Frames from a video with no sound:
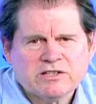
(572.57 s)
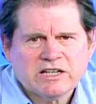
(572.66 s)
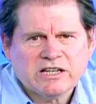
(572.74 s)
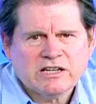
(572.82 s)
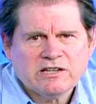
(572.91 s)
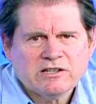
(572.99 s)

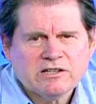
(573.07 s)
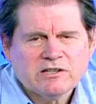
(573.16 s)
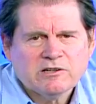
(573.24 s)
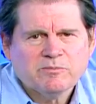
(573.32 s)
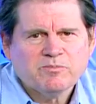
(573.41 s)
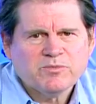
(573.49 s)
things
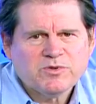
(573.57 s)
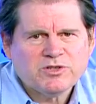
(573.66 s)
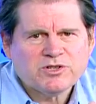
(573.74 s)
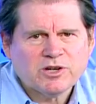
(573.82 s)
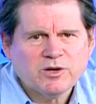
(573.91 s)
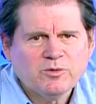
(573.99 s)

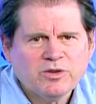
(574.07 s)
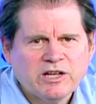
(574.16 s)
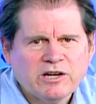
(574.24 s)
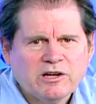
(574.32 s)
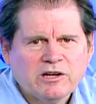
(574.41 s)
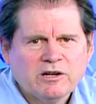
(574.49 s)
so
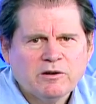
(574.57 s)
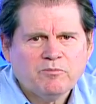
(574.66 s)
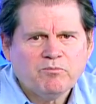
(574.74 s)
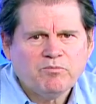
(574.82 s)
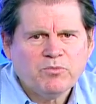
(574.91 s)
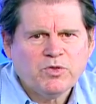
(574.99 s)
that
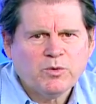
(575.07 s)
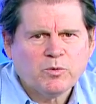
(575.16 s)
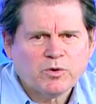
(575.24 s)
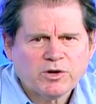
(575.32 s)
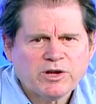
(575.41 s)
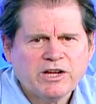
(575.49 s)
the
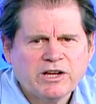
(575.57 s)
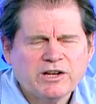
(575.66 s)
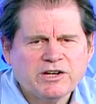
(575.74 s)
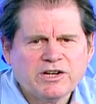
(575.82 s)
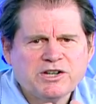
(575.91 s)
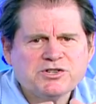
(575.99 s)
working
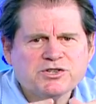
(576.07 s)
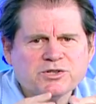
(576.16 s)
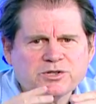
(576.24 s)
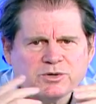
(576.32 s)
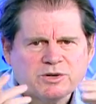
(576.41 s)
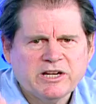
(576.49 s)

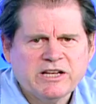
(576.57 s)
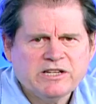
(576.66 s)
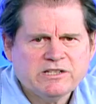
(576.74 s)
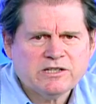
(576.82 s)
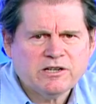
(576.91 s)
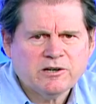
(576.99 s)
conditions are
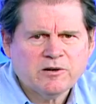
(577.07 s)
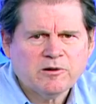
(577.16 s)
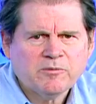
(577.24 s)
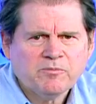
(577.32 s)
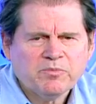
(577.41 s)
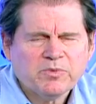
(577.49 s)
easier
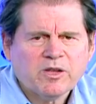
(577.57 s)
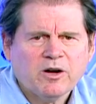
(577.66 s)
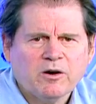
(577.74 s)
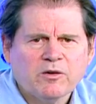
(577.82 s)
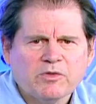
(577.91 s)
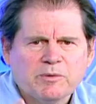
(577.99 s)

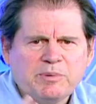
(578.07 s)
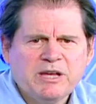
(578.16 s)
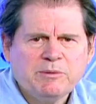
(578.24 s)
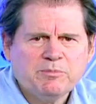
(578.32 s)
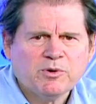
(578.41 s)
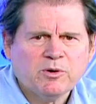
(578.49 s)
on the
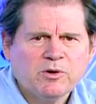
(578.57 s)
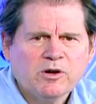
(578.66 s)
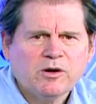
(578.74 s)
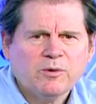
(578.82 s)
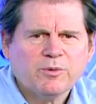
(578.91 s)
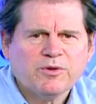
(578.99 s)
people,
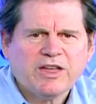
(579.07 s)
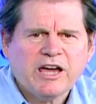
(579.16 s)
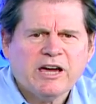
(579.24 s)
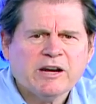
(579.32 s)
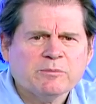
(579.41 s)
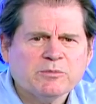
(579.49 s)
where the
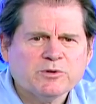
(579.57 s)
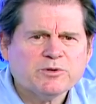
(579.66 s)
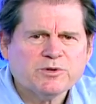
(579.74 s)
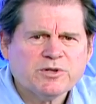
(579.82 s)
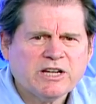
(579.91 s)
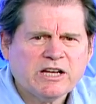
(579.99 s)
animals
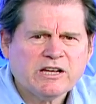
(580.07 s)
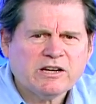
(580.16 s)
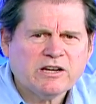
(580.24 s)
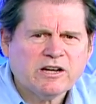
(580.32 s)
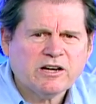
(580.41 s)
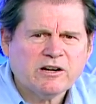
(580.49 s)
are taken
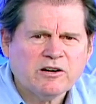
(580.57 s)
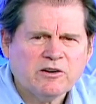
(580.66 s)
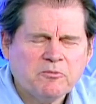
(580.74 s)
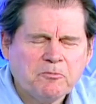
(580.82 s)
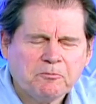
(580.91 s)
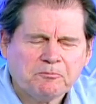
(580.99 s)
care
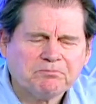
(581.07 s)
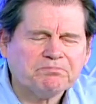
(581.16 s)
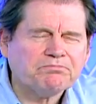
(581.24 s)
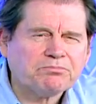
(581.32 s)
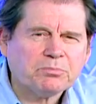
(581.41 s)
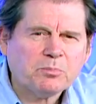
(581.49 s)
of.
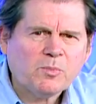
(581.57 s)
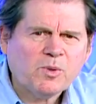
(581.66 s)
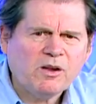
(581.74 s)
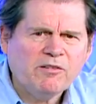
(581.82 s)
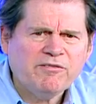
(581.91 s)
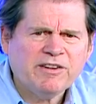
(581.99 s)

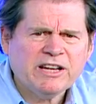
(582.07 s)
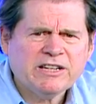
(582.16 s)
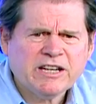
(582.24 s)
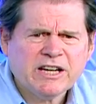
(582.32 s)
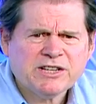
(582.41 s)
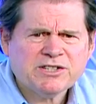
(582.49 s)

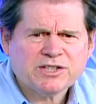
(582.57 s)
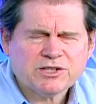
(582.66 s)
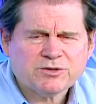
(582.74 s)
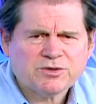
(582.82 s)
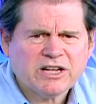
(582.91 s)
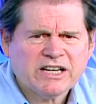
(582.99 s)
Fantastic
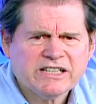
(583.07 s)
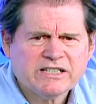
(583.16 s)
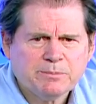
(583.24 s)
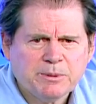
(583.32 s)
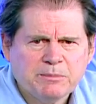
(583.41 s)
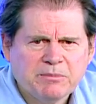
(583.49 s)
strides
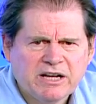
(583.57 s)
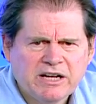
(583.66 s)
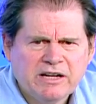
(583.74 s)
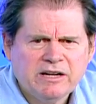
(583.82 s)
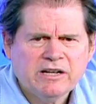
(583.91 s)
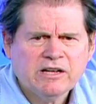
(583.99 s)
have been
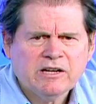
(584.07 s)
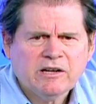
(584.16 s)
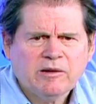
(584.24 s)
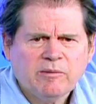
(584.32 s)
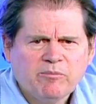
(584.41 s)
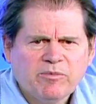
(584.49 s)
made
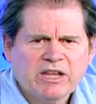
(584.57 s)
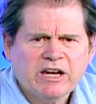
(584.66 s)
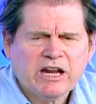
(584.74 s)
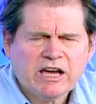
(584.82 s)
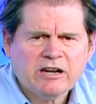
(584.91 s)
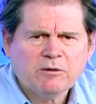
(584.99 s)
in
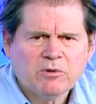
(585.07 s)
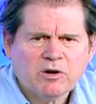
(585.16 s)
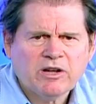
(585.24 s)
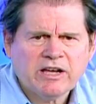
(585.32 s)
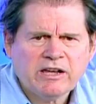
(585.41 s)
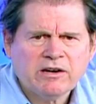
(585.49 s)
animal
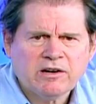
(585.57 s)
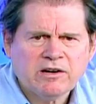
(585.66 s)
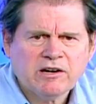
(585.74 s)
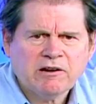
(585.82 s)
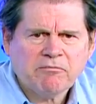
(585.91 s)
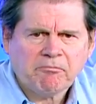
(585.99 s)

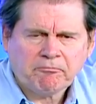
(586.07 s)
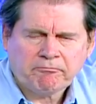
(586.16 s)
handling